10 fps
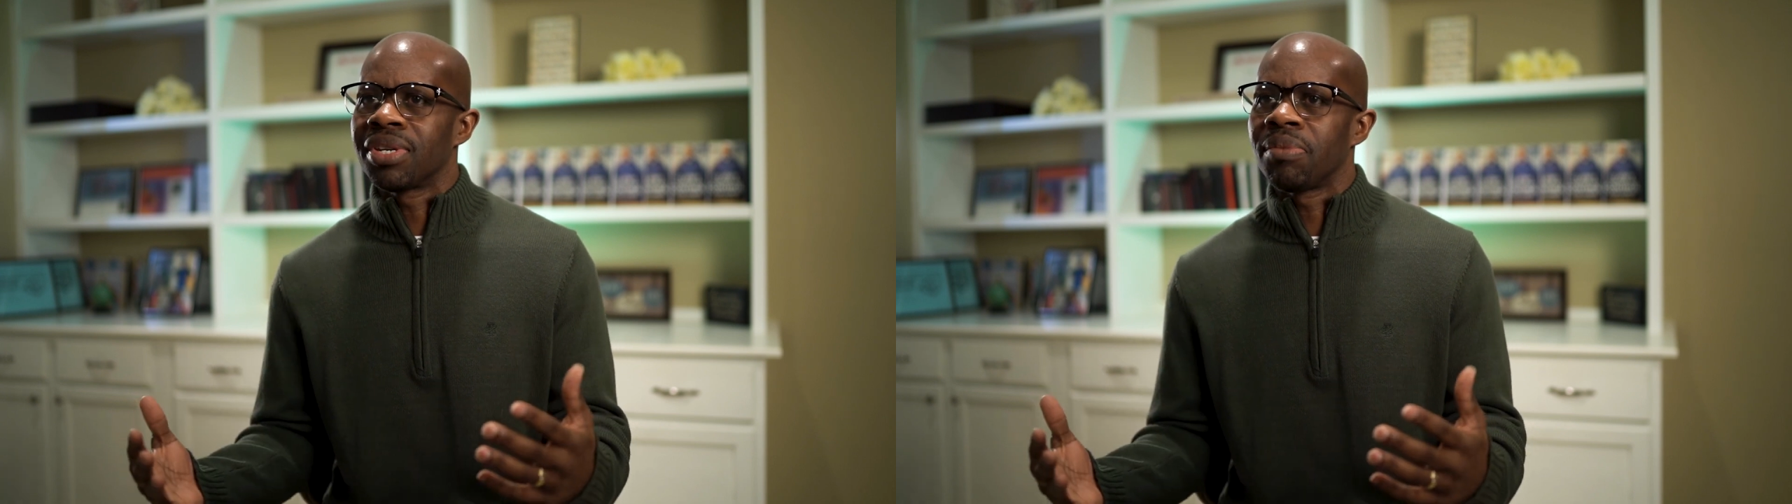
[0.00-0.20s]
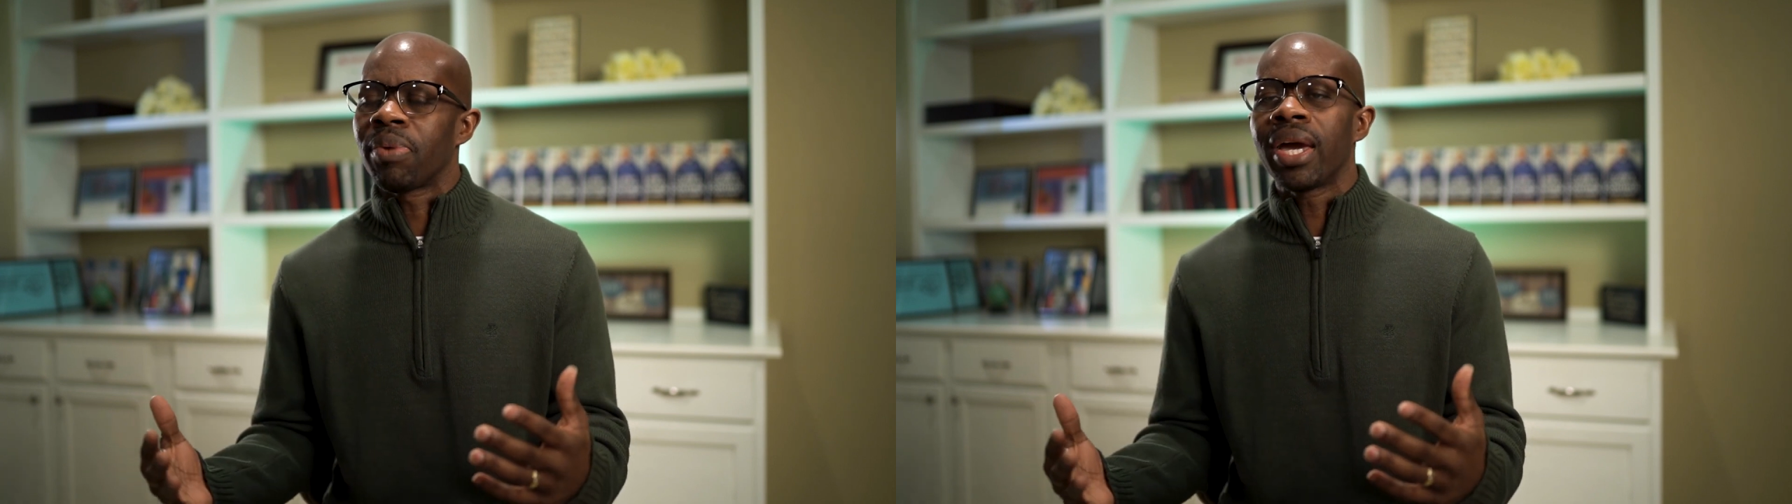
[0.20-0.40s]

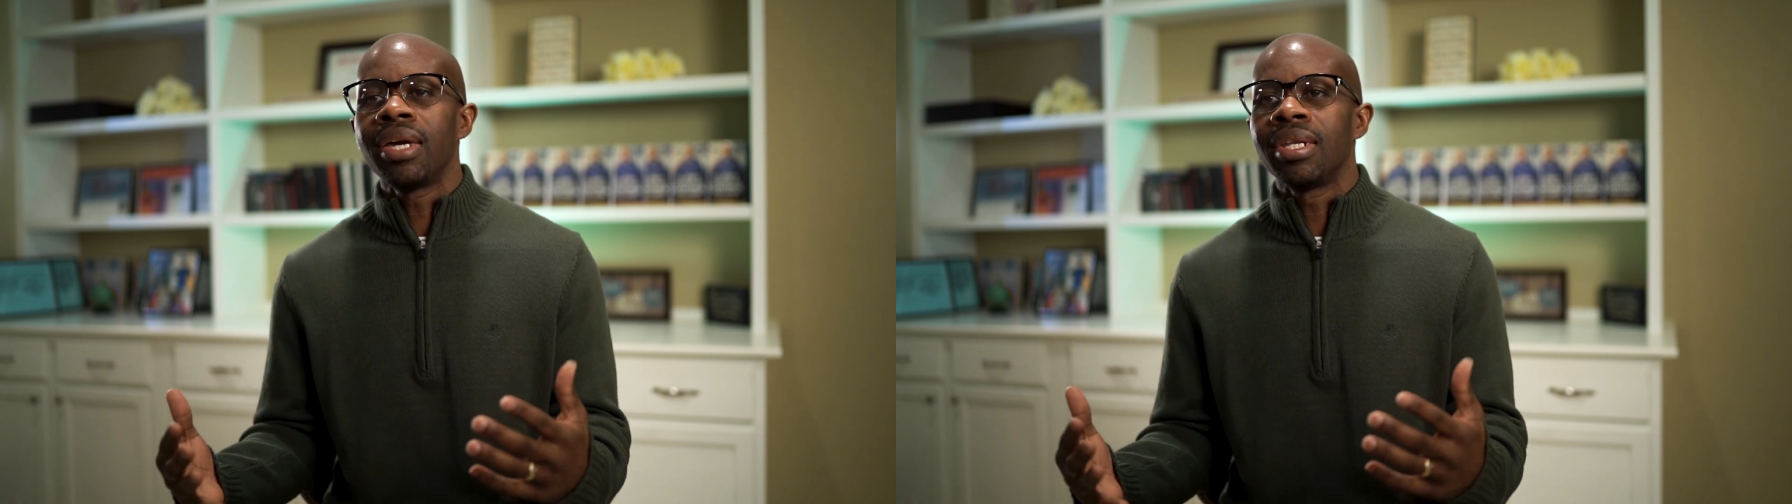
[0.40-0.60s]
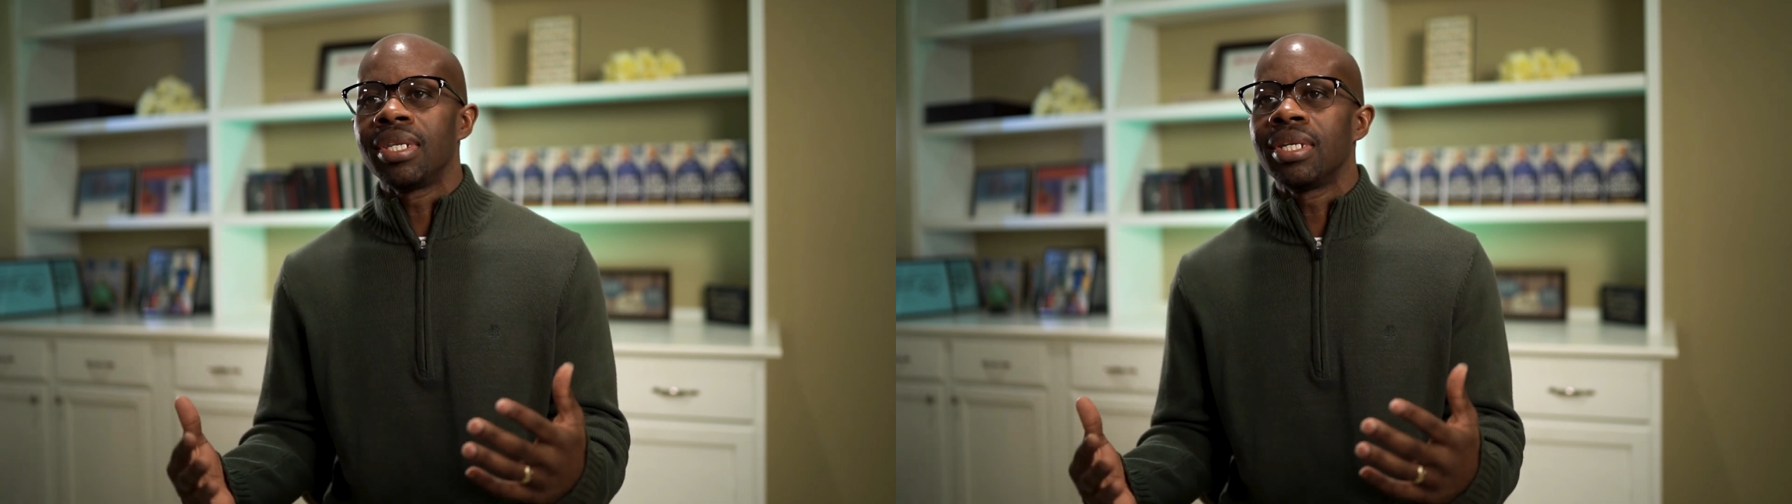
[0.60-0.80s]
getting
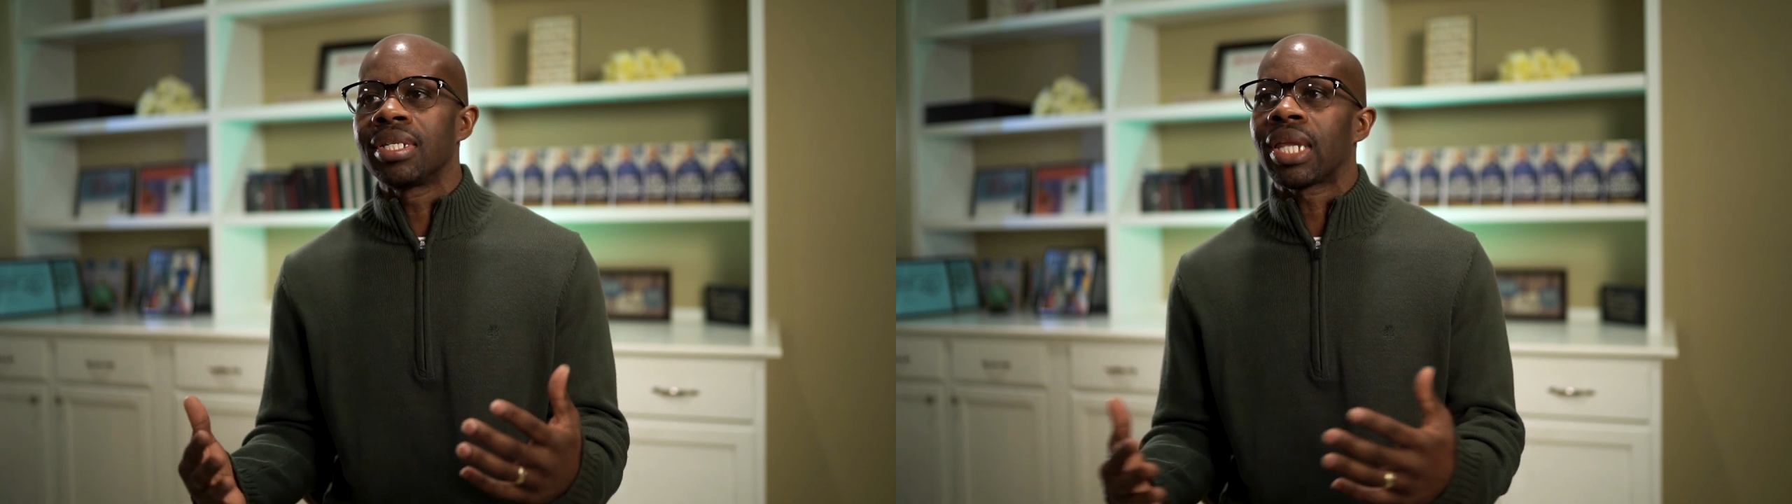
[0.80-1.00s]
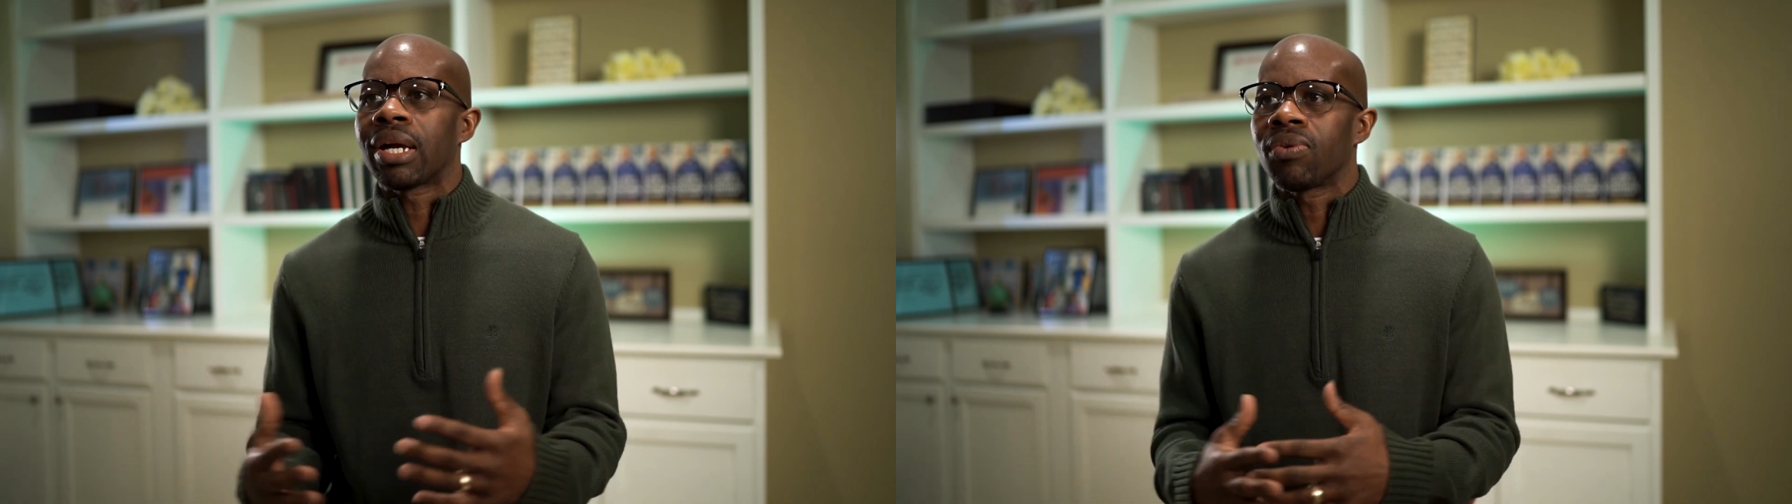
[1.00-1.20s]
paid, and then
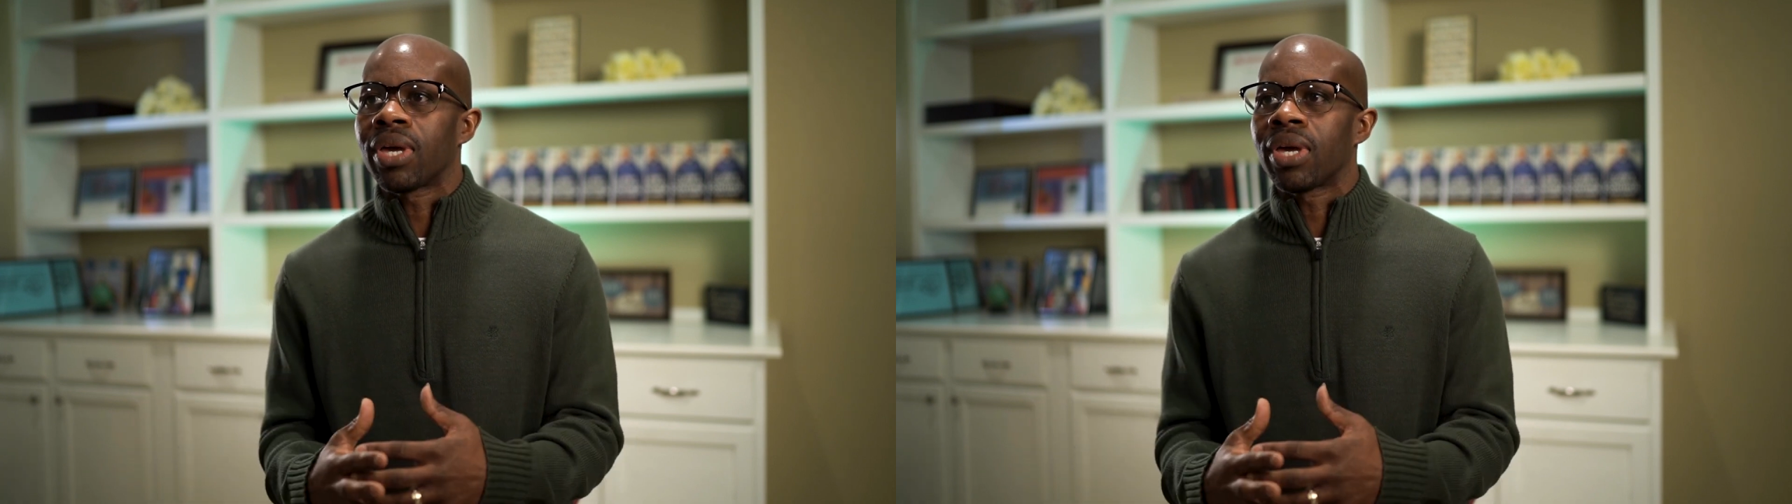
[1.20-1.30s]
it's like,